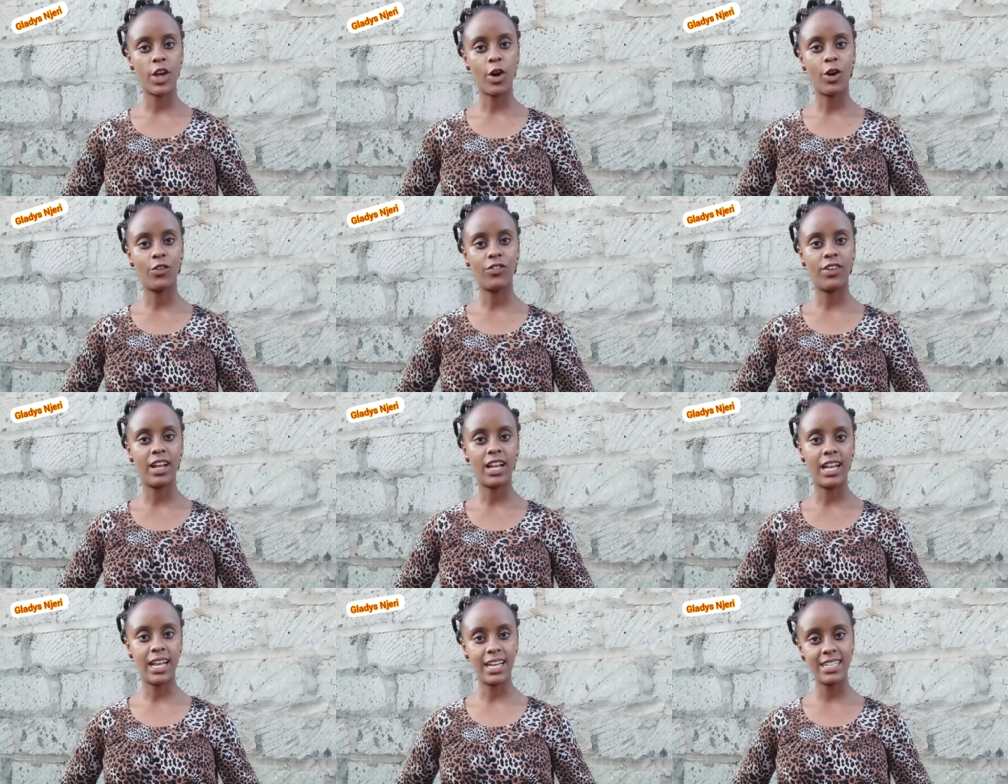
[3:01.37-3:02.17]
offer
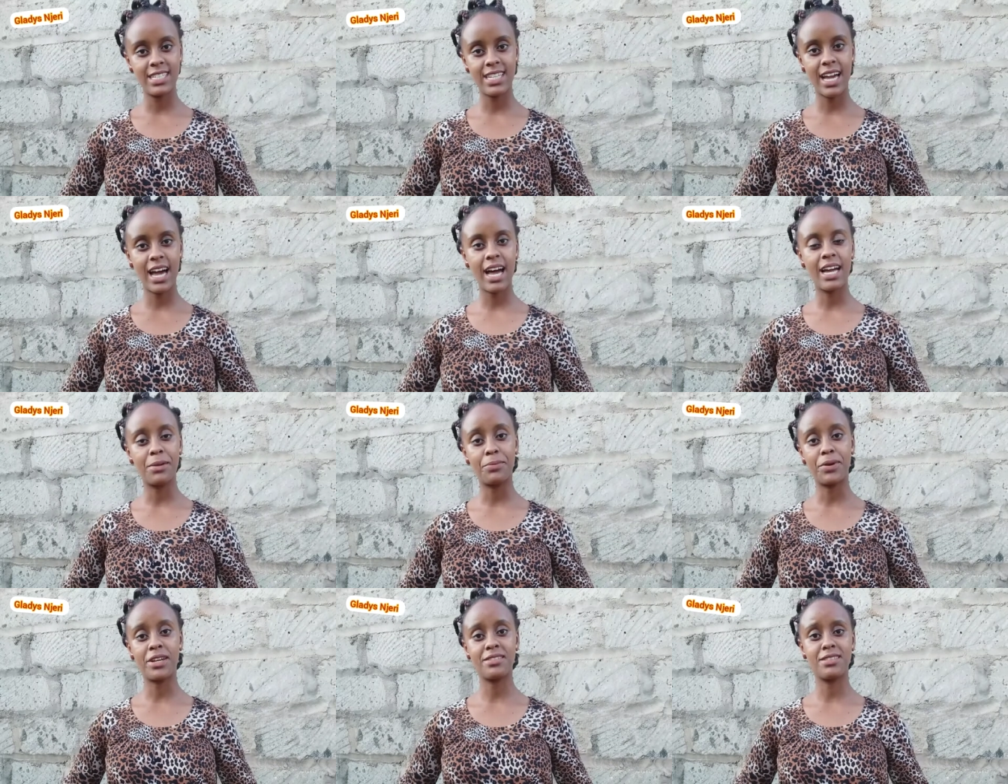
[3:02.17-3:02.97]
letter and
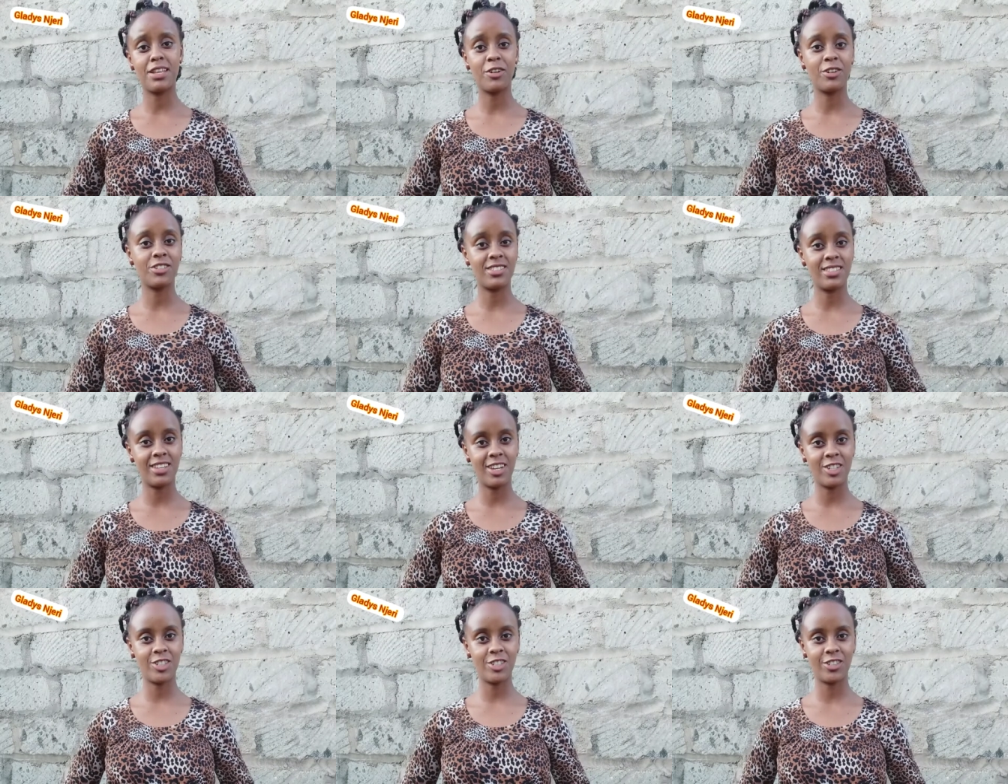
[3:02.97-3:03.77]
price
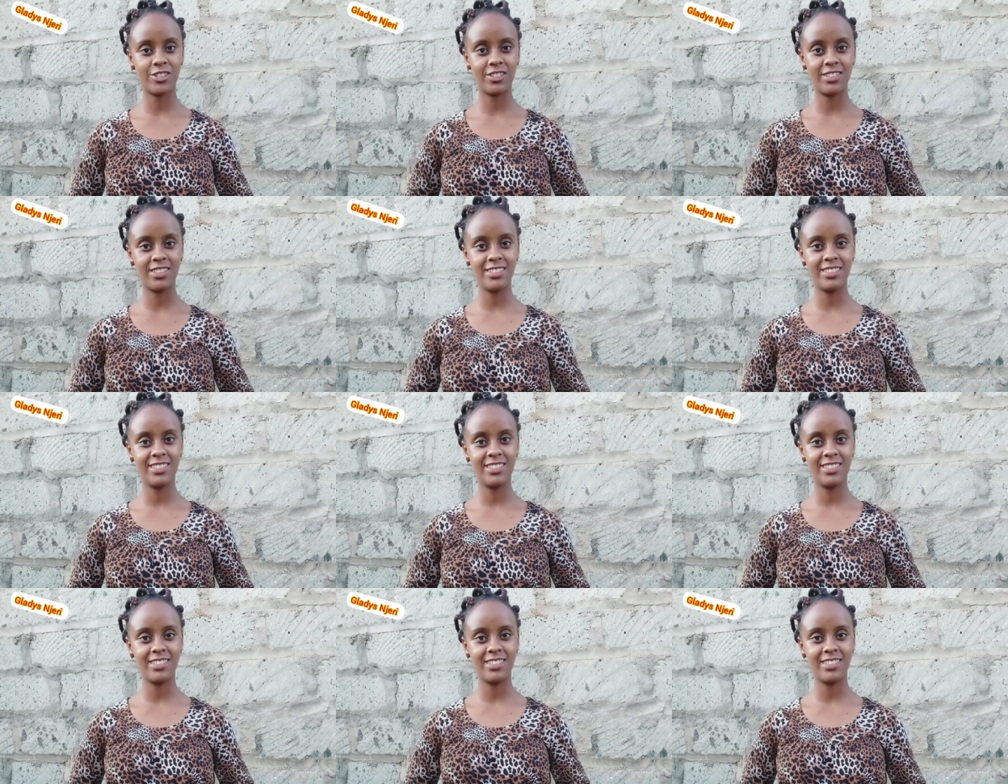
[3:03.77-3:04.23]
negotiation.